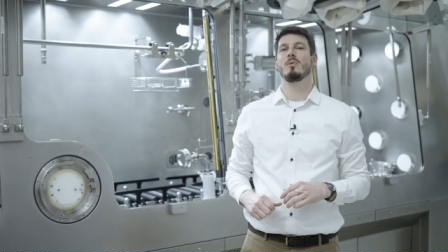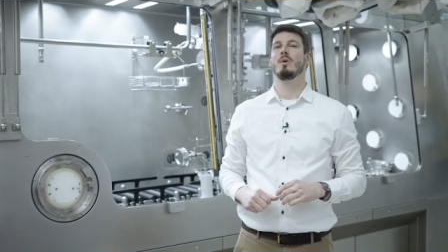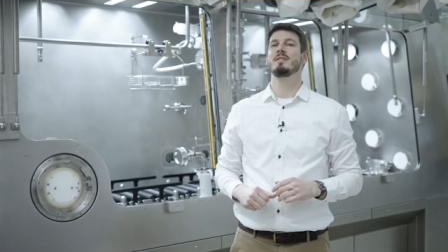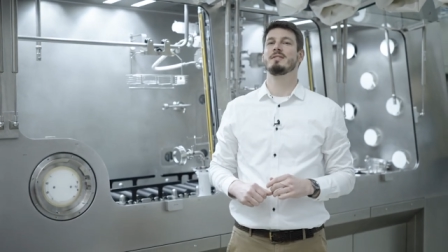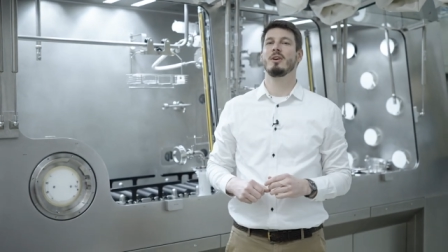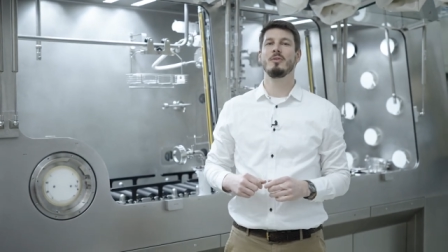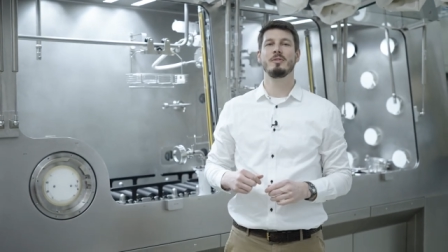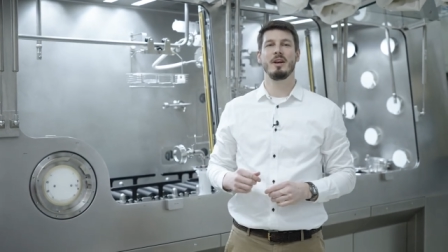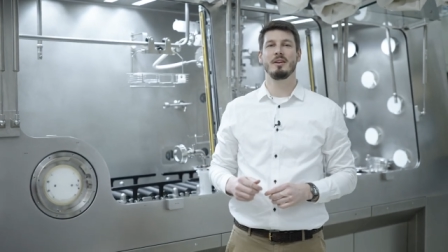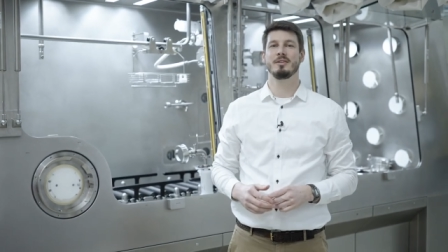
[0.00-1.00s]
Once the
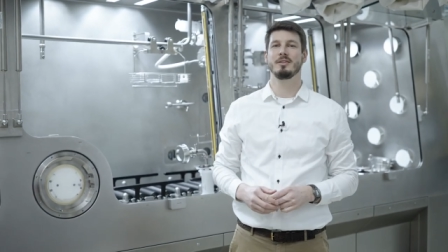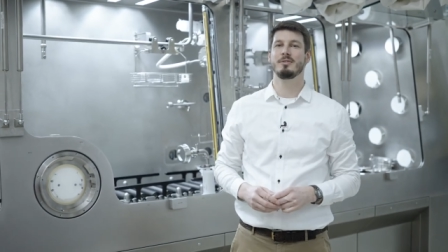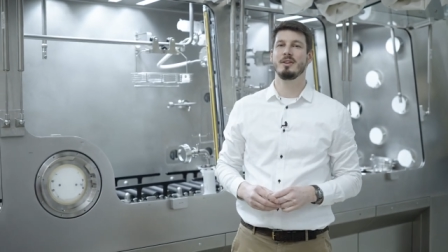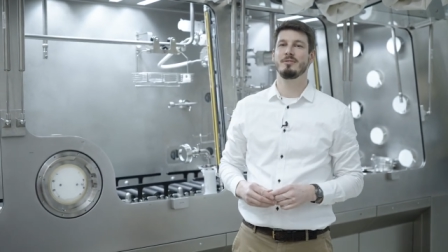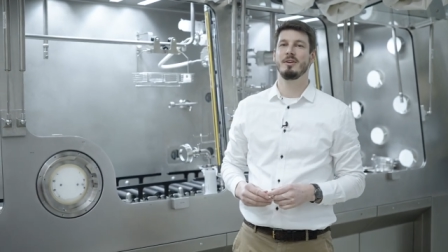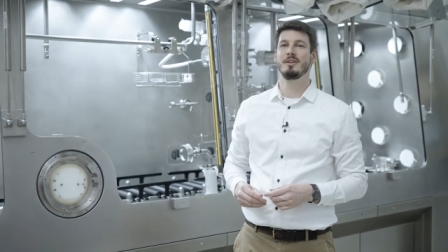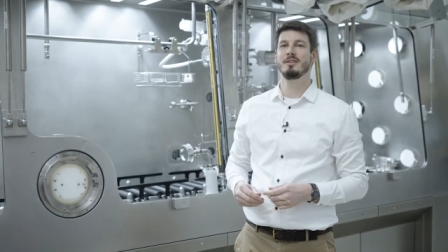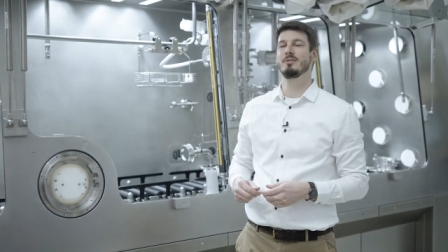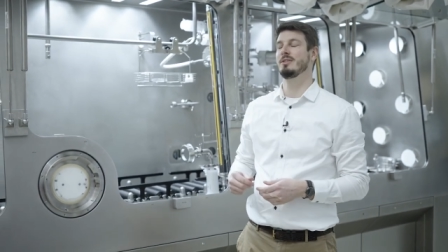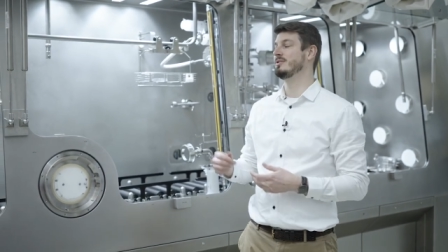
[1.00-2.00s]
containers are transferred
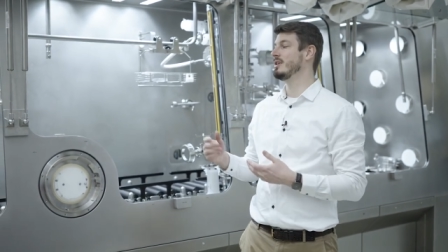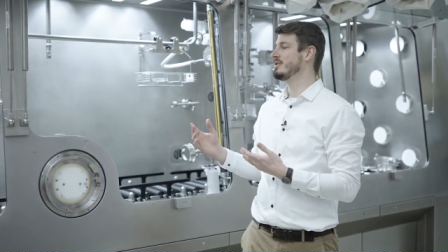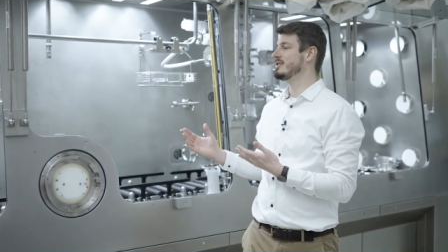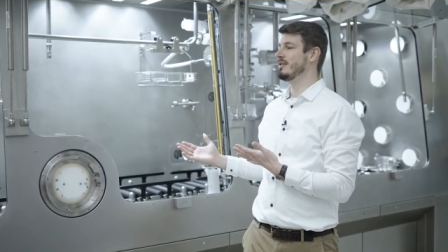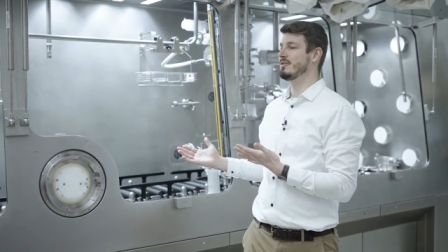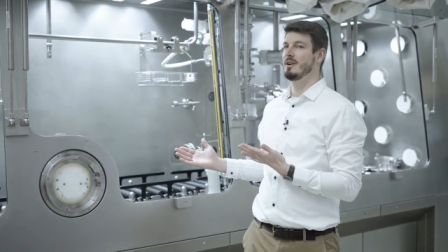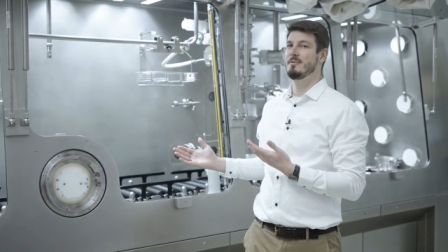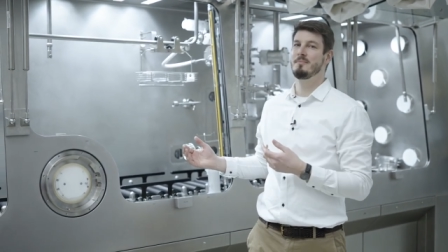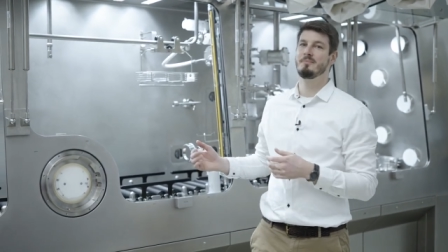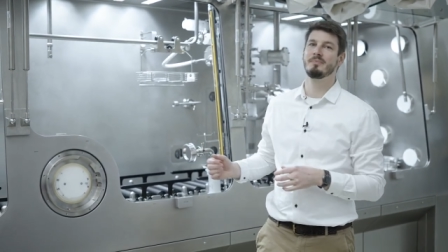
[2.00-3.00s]
into the storage
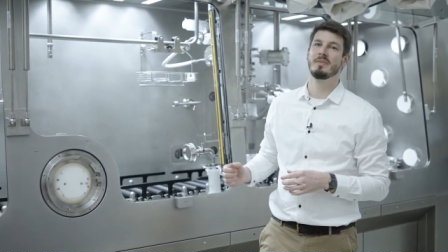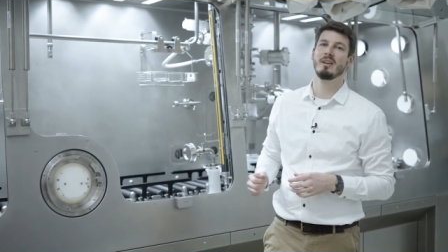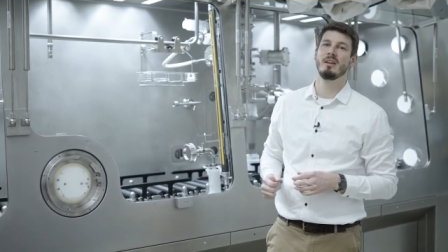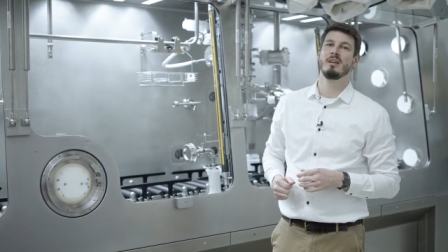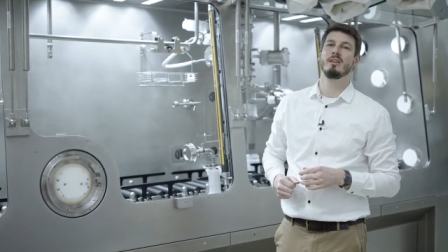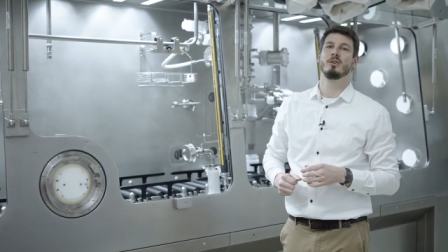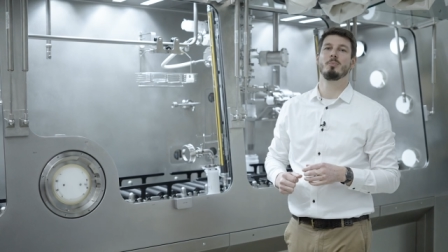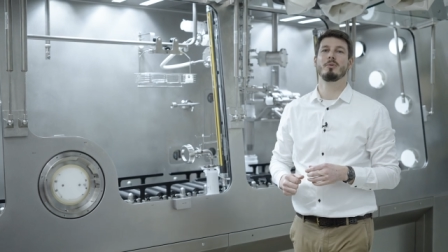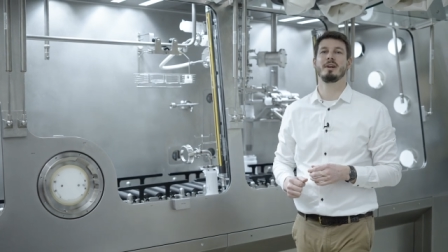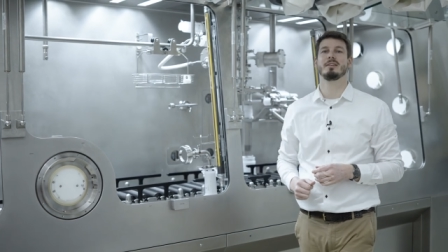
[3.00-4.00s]
area, the
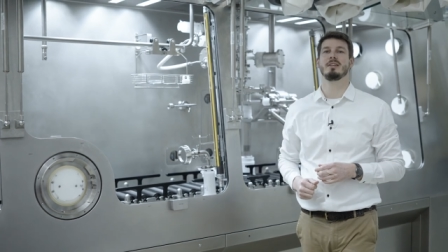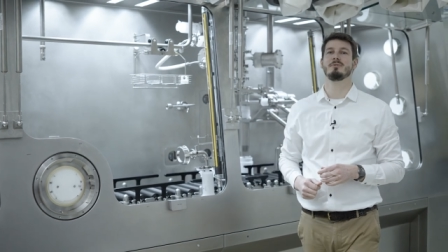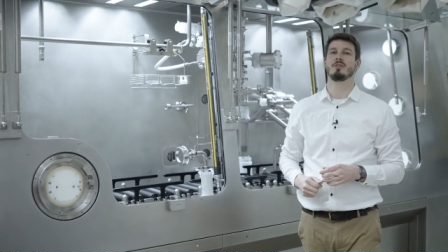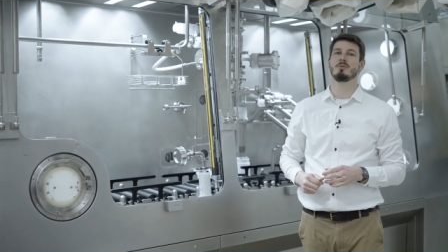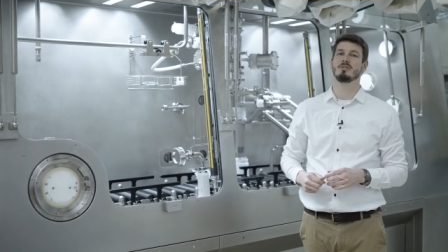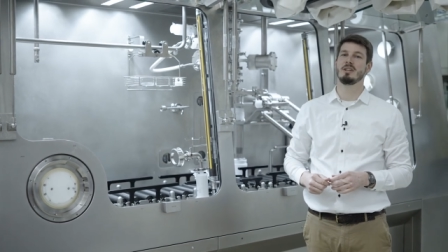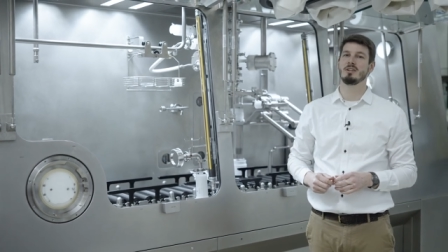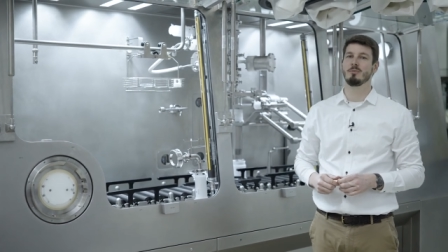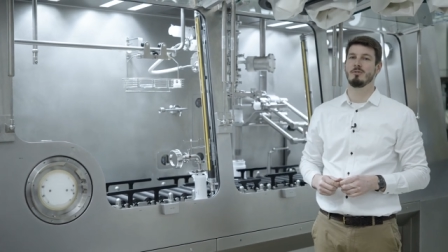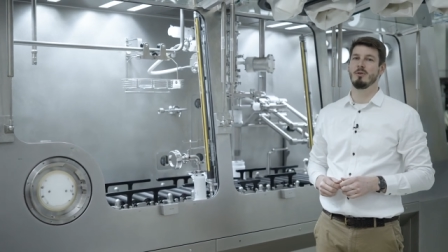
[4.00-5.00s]
operator lifts the machine
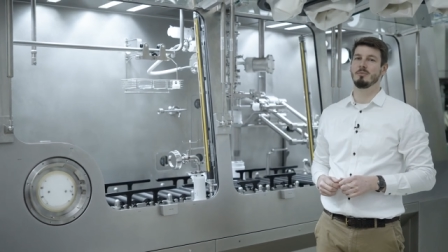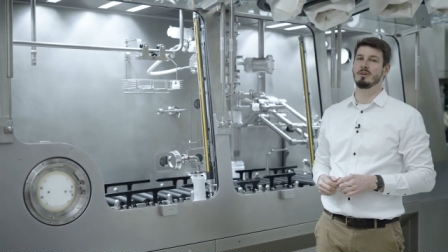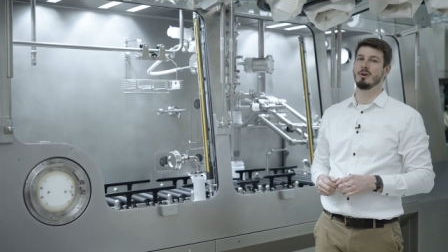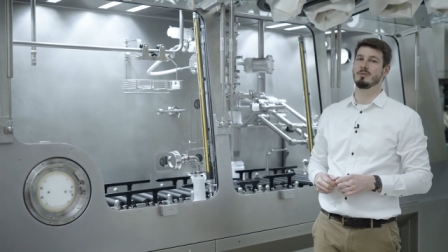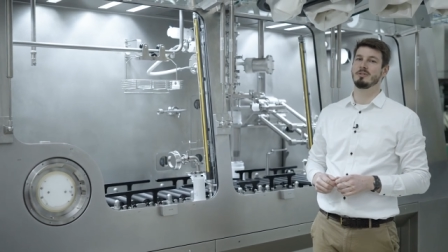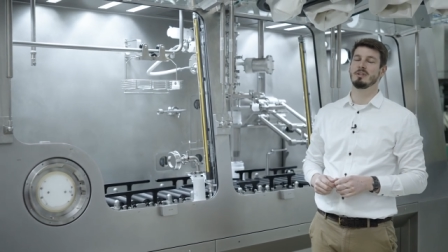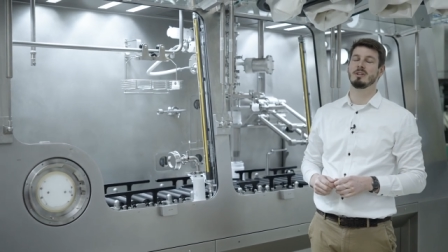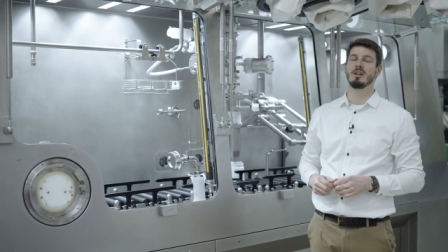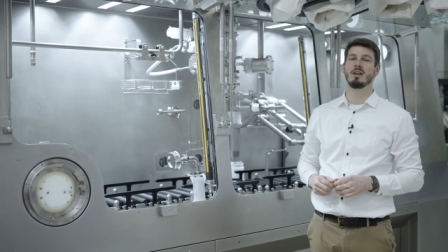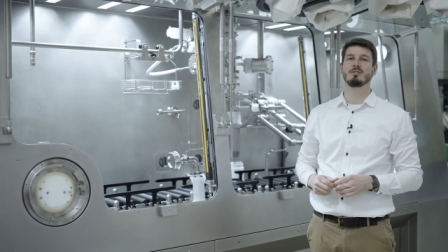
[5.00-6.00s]
to perform the dosing
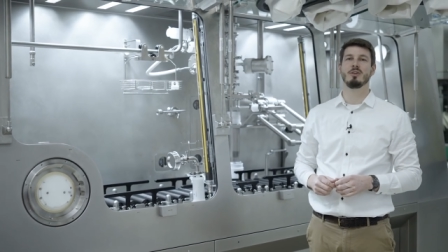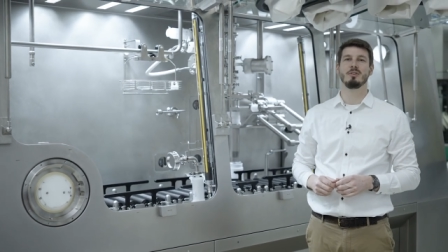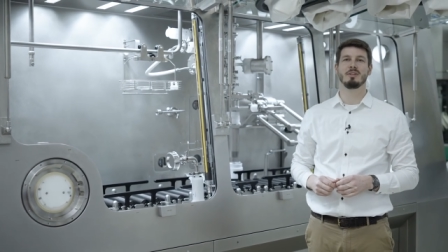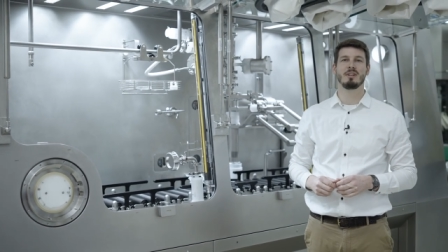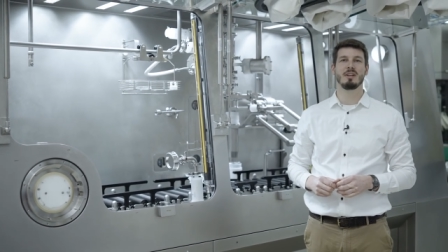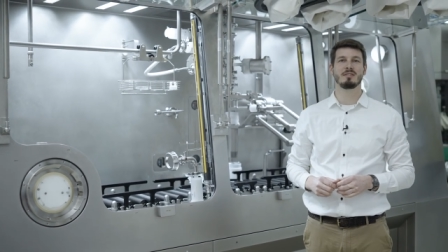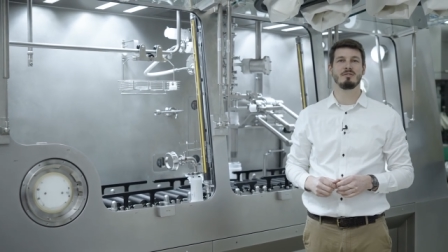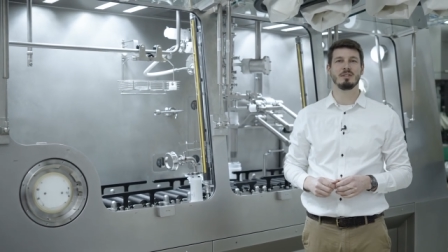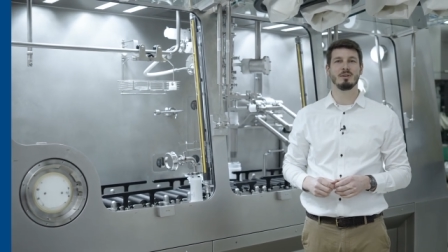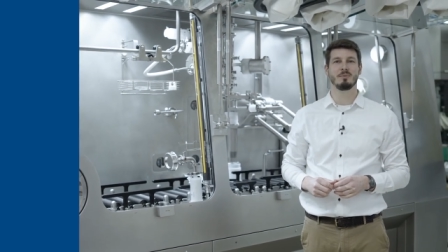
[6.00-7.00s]
like shown in the next
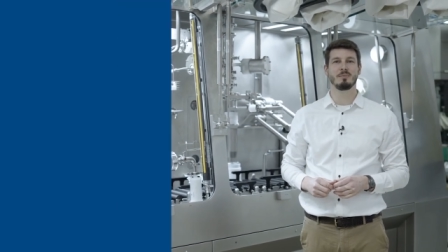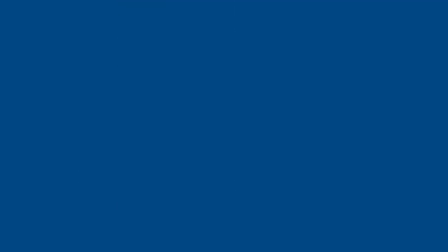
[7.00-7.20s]
video.